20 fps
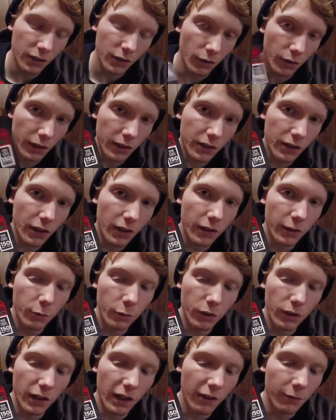So this card
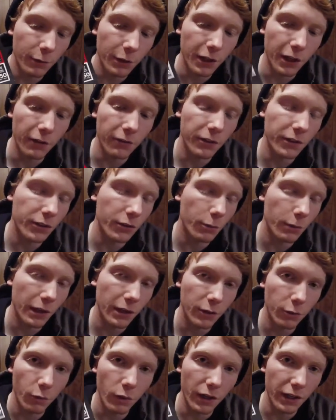will have me covered no
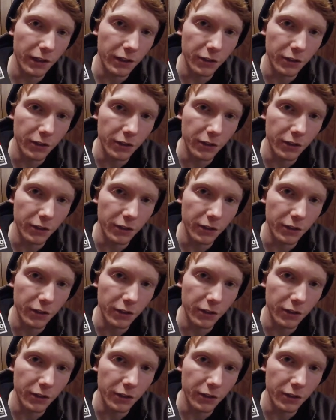matter what I